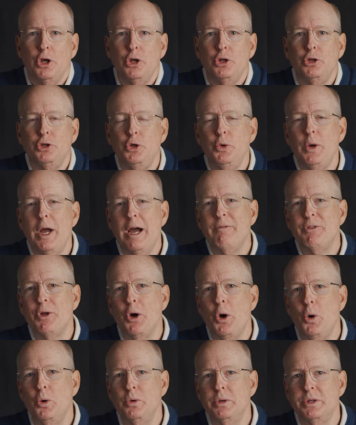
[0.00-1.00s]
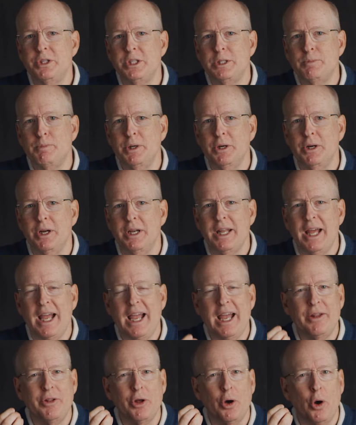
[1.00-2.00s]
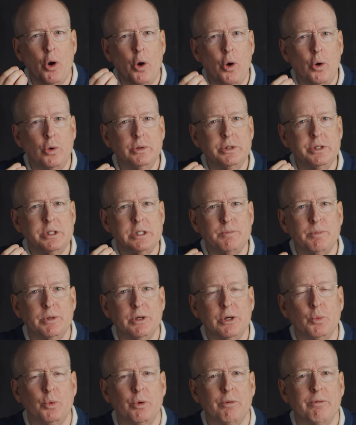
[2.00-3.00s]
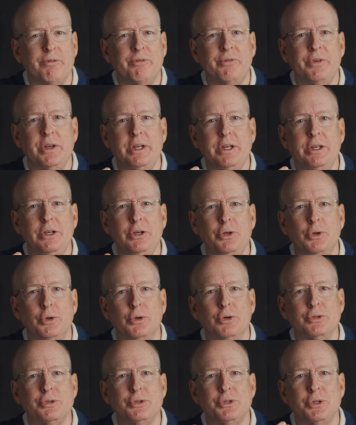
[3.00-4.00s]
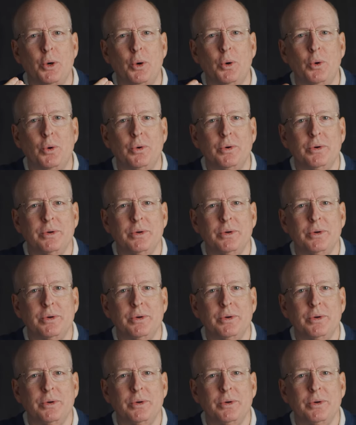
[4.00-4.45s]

You have the Holy Spirit, and the Holy Spirit will feed your soul.